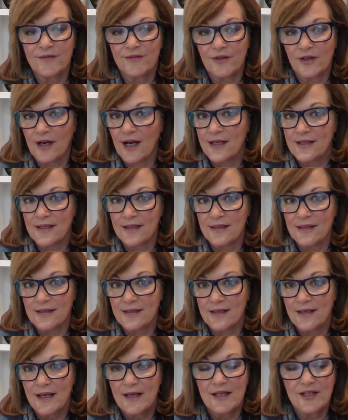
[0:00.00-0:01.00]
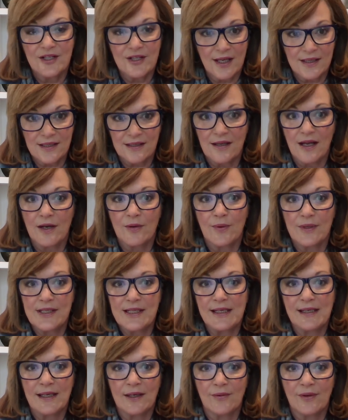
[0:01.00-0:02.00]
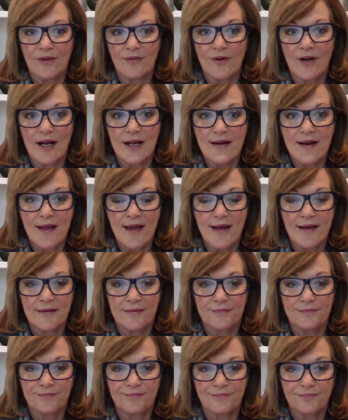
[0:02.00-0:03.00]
of crisis, just like we're dealing with right now.